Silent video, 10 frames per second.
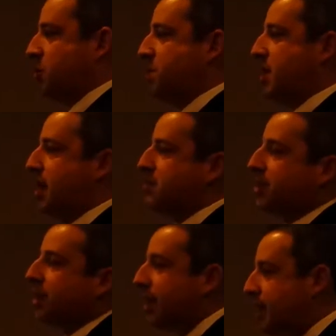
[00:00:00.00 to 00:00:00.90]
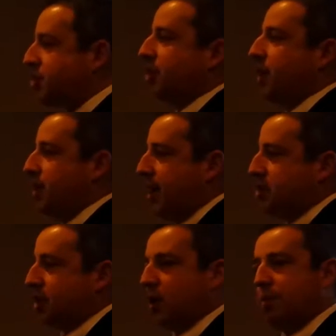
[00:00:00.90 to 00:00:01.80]
So it becomes collegial in
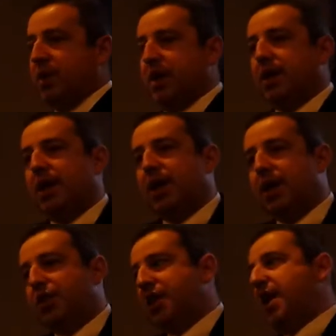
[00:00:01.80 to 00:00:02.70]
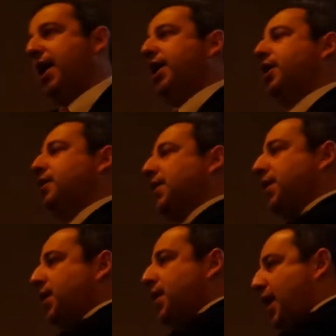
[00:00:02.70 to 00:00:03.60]
nature, albeit the care
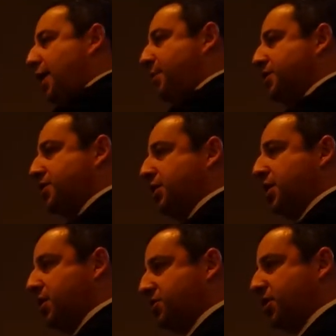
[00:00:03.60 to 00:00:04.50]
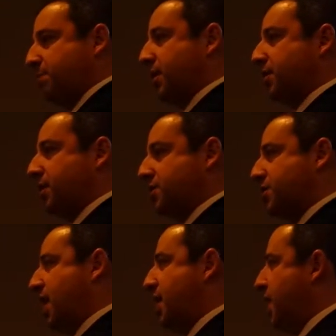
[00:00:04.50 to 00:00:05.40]
happens in Houston, but
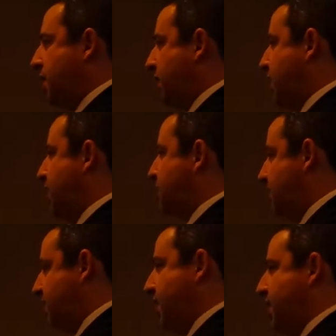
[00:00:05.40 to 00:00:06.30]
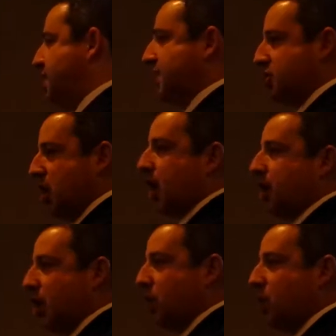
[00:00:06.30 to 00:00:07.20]
there's that interconnectivity that does
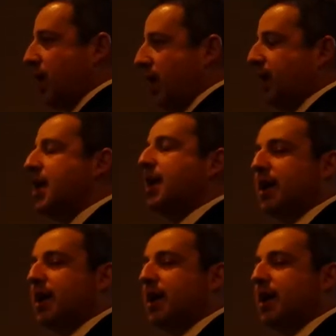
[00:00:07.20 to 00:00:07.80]
not go away.